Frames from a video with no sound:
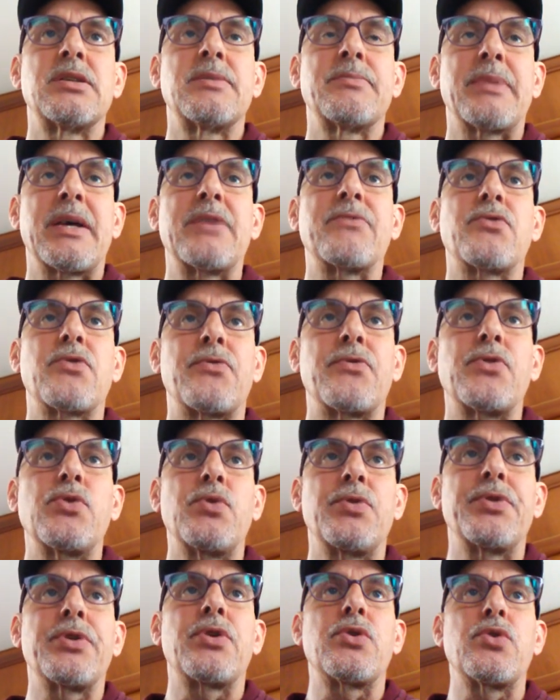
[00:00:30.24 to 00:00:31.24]
paying for
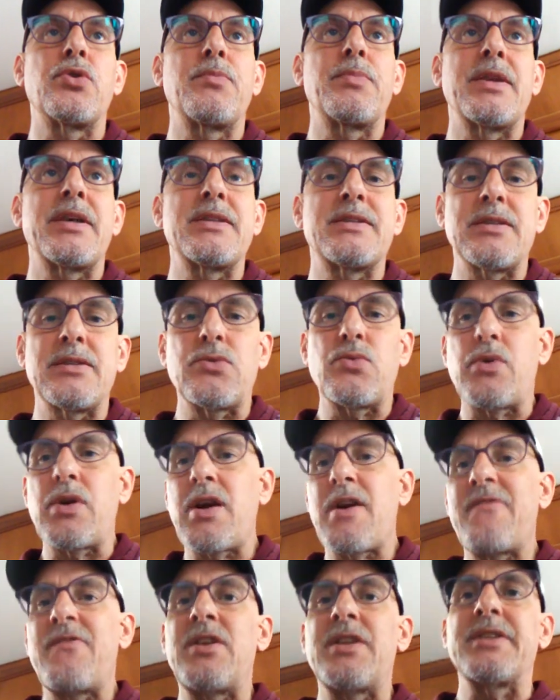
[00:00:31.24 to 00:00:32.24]
fuel to go to places
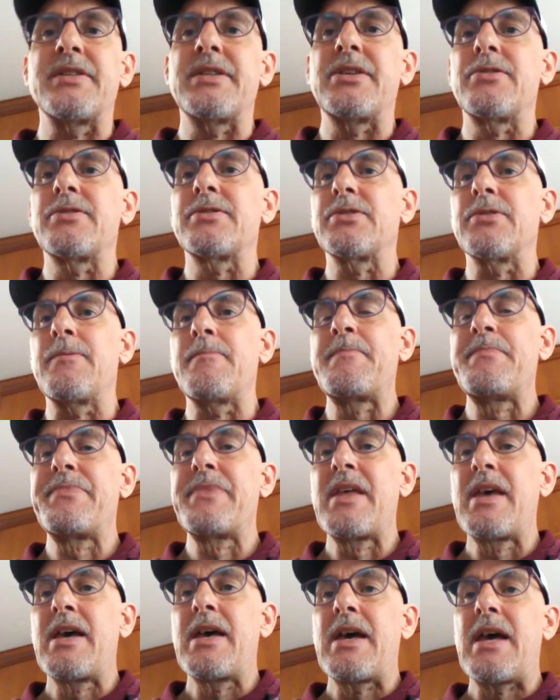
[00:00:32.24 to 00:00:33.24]
where I volunteer. So
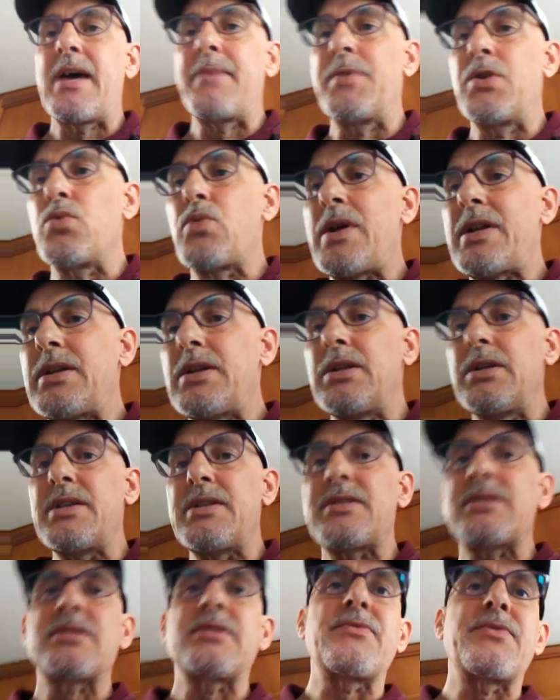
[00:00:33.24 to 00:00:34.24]
I've been writing a
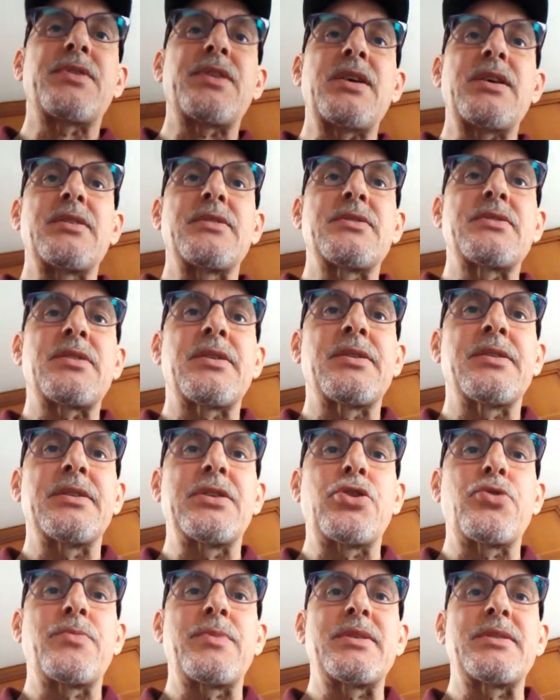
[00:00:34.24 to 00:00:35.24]
list of things,
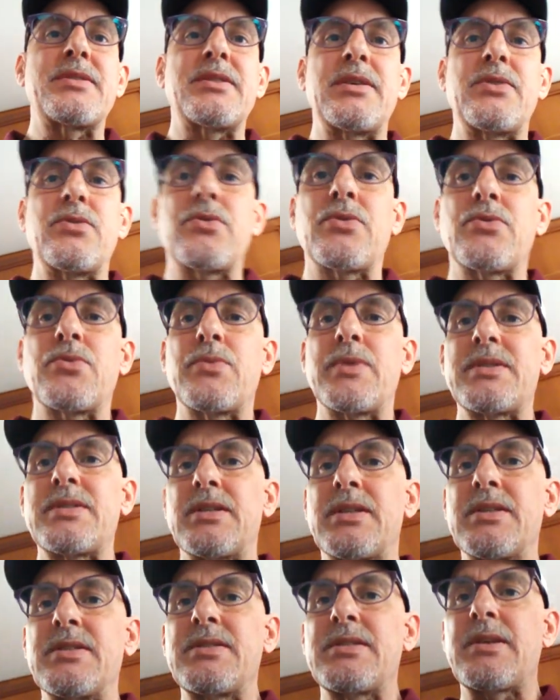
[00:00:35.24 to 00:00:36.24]
dear BC
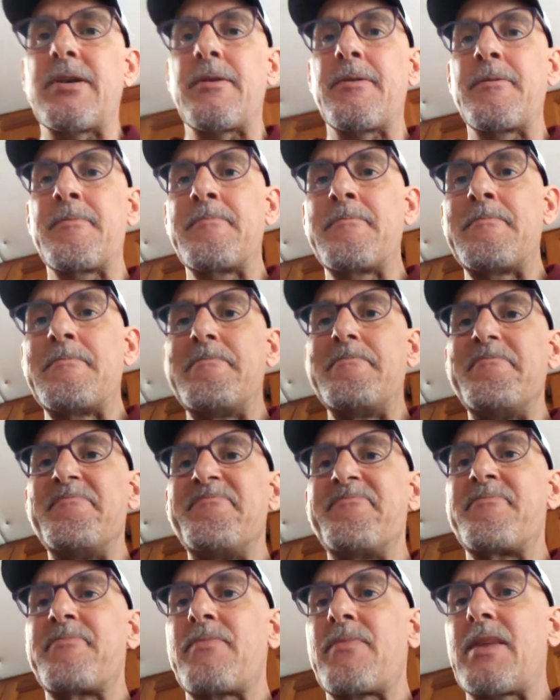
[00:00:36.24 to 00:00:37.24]
residents,
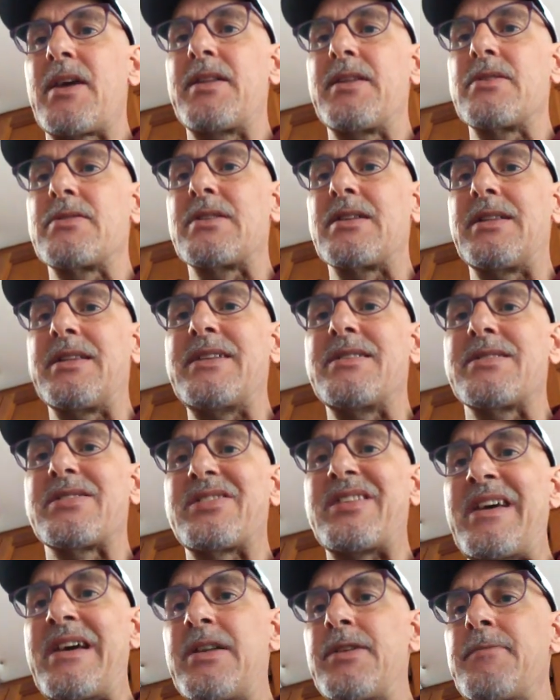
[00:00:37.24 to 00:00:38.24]
and there's at least
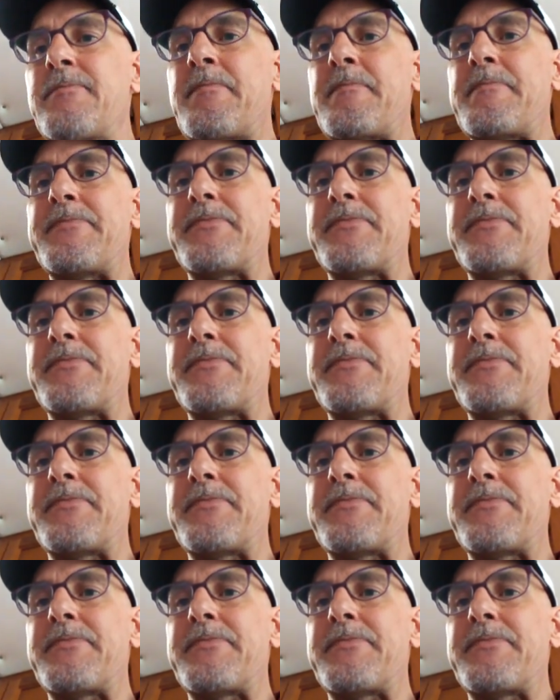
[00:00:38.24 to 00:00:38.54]
10